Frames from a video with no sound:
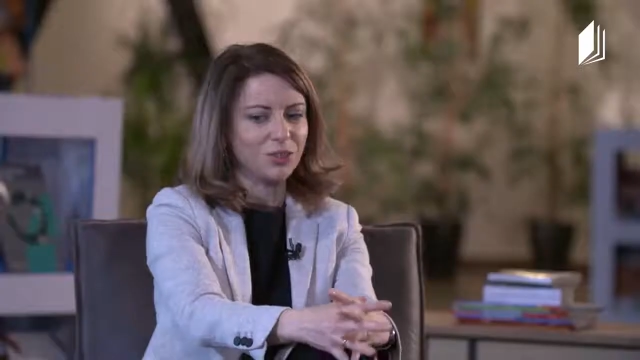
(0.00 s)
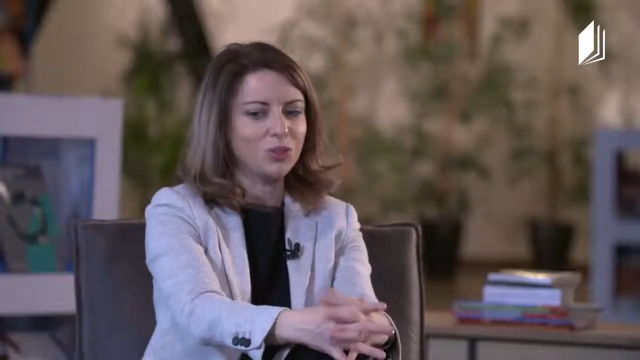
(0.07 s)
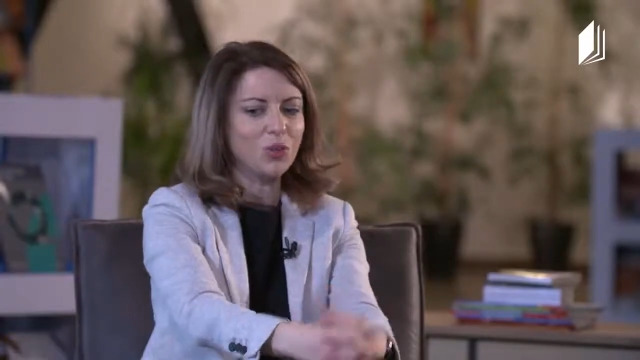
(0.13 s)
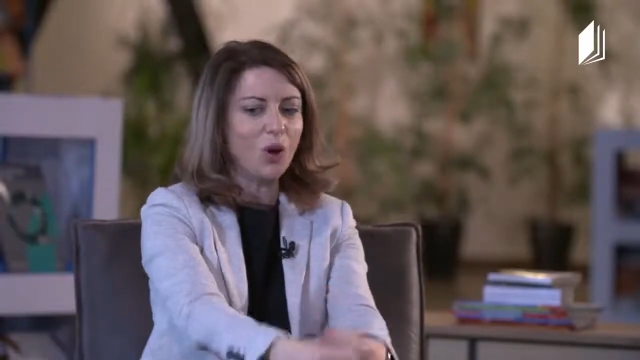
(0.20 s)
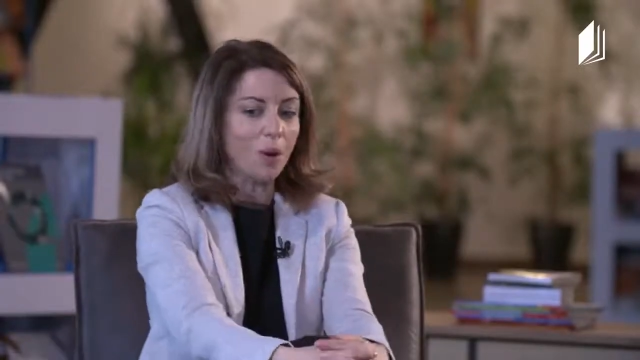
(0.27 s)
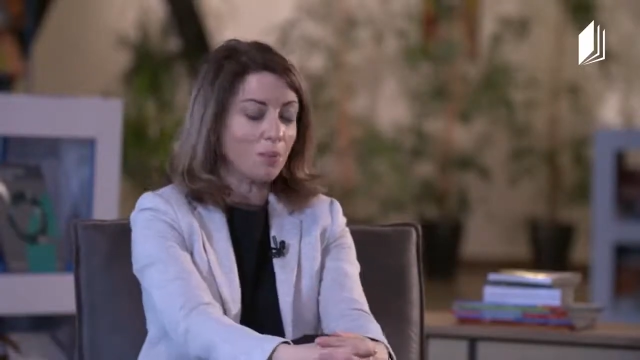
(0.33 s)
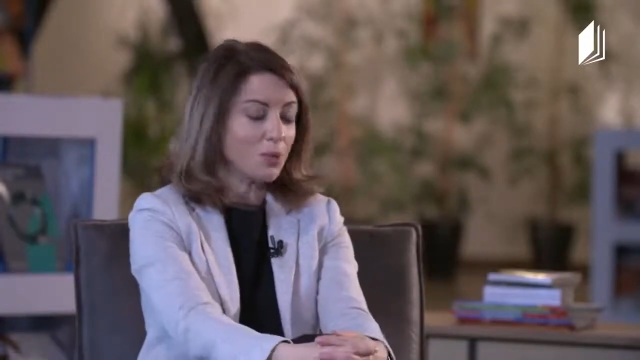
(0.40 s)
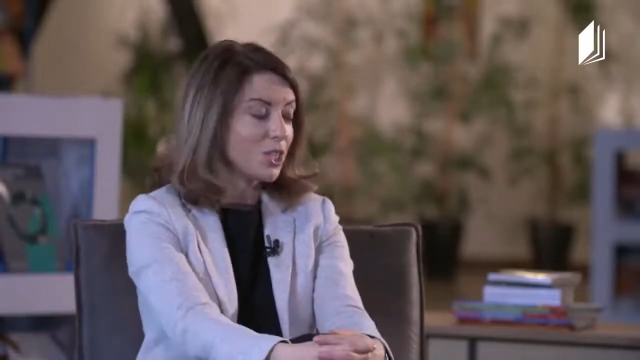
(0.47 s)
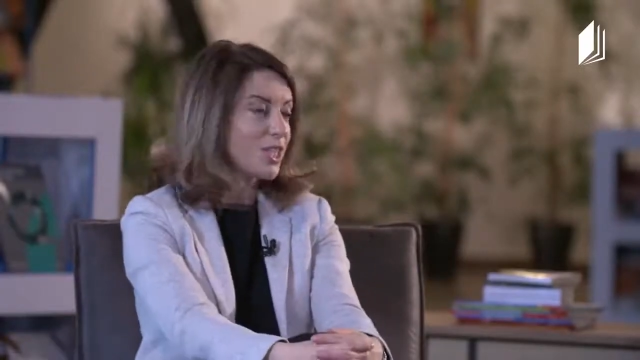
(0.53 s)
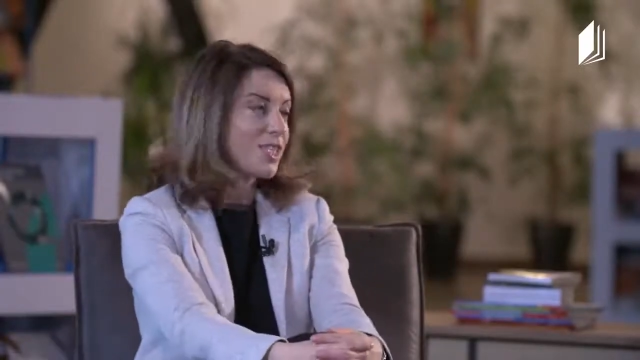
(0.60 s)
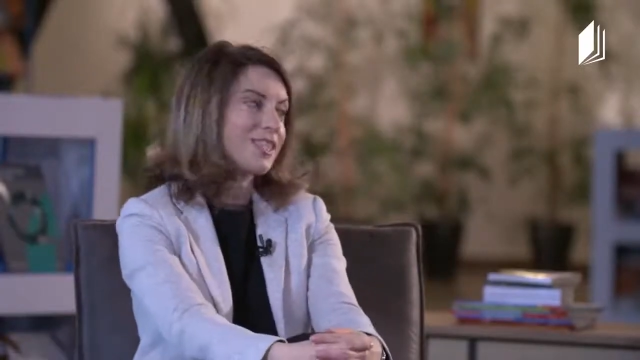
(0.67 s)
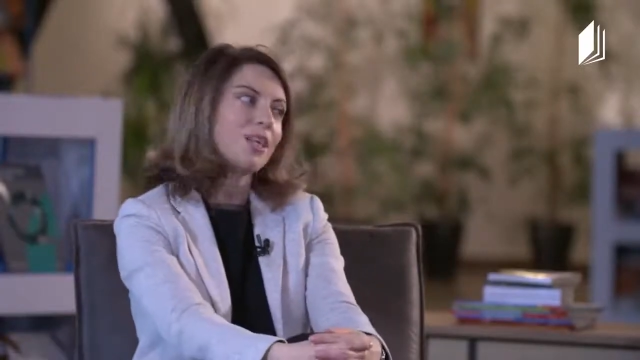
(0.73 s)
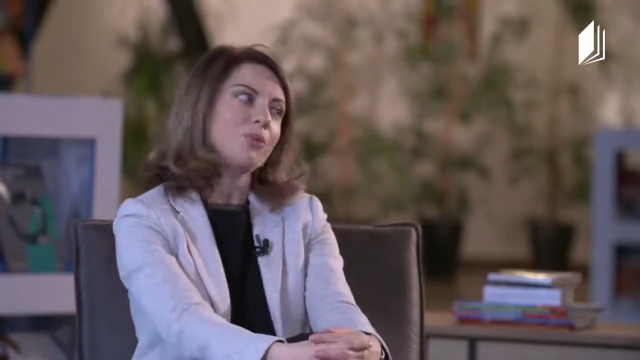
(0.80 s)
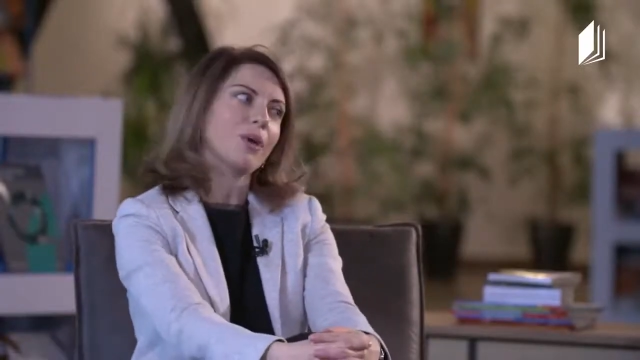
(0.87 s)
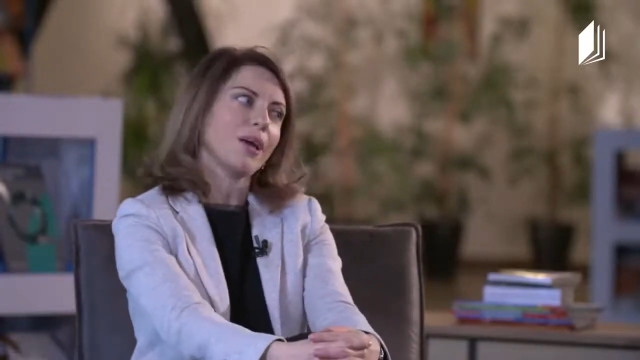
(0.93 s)
two
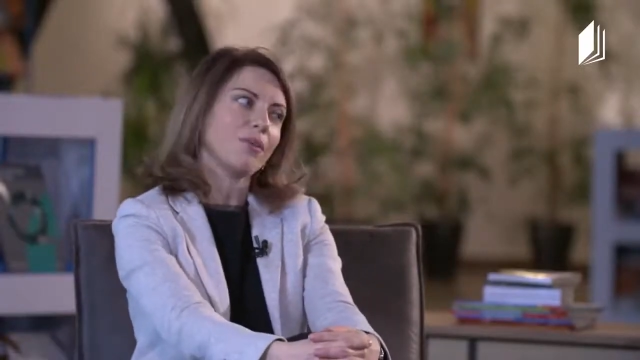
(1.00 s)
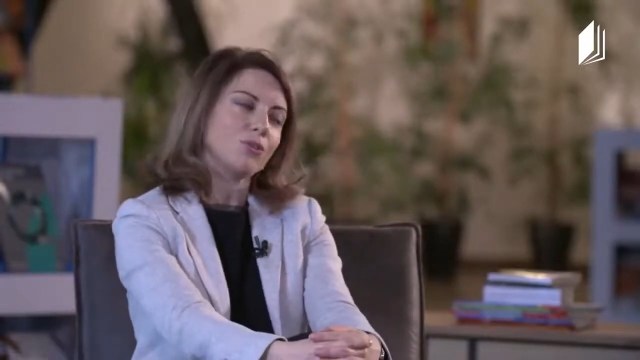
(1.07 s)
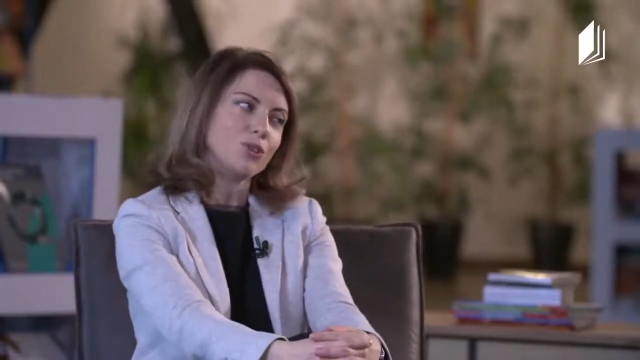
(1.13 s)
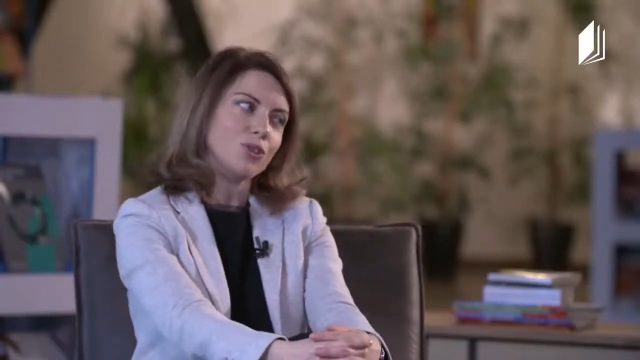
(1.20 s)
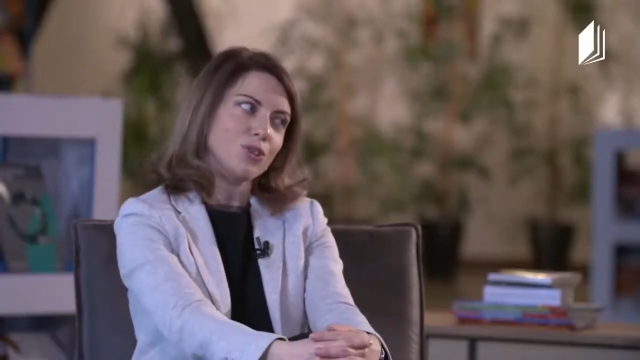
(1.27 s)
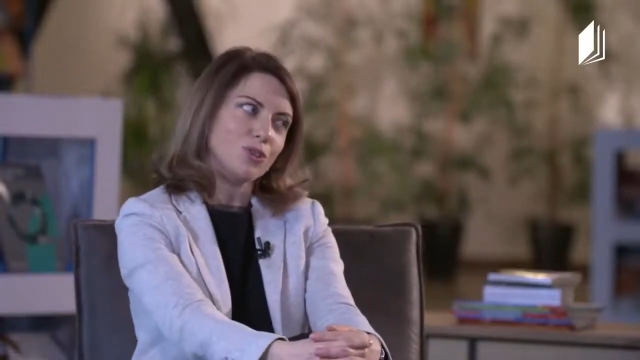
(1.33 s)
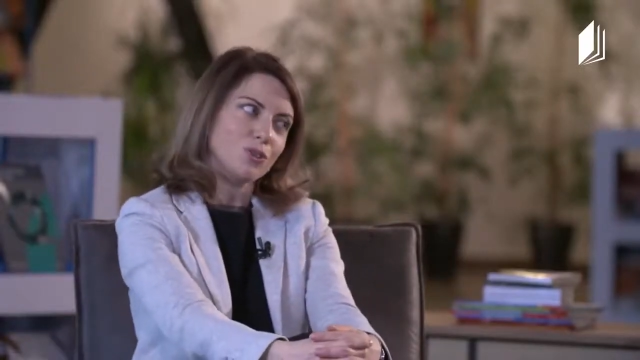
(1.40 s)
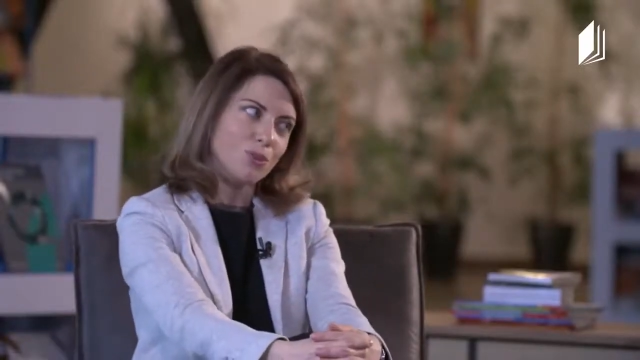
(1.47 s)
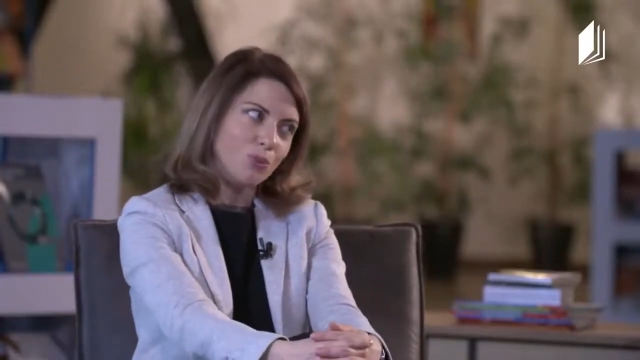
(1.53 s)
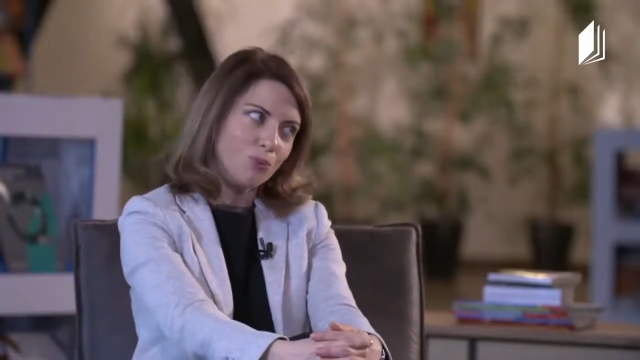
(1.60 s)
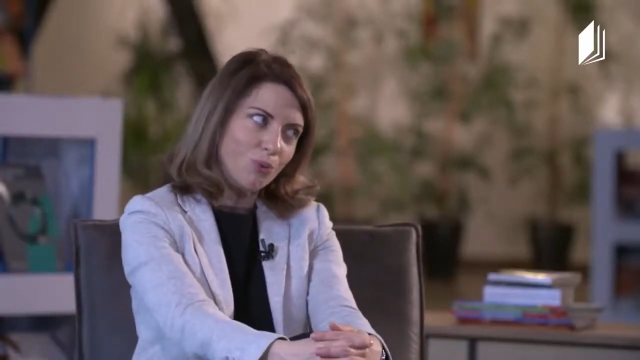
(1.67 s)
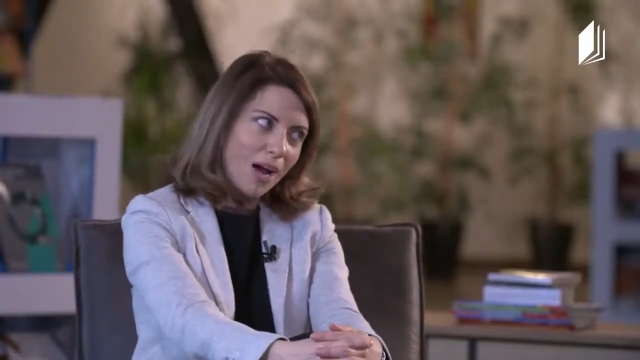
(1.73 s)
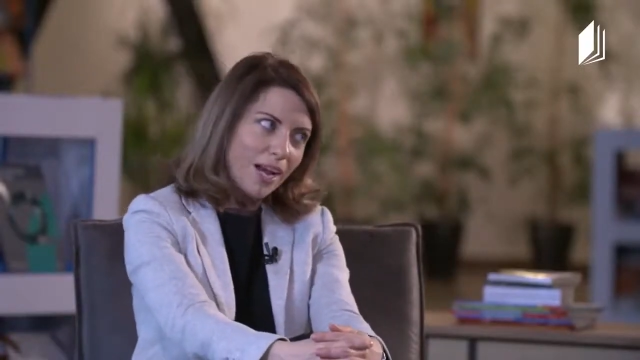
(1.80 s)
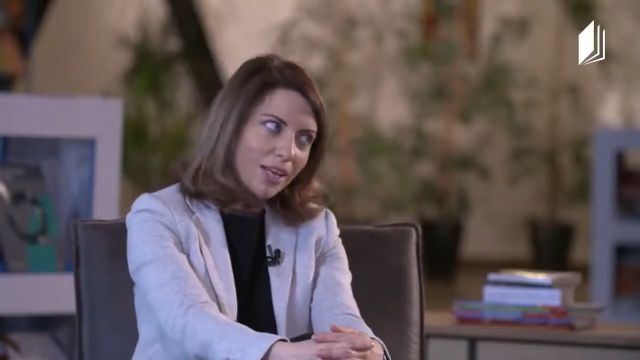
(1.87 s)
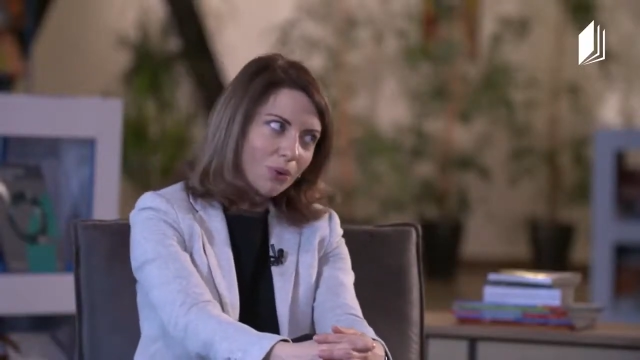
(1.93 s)
options, and we have to choose the
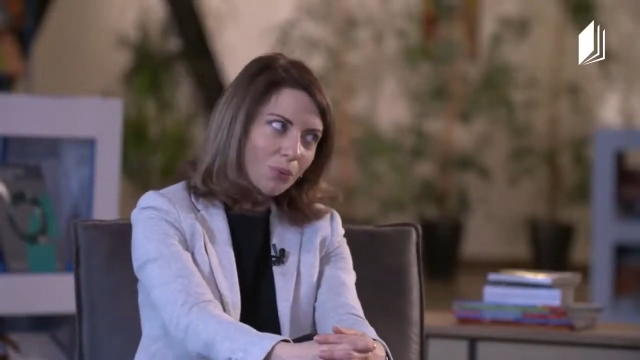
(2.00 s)
right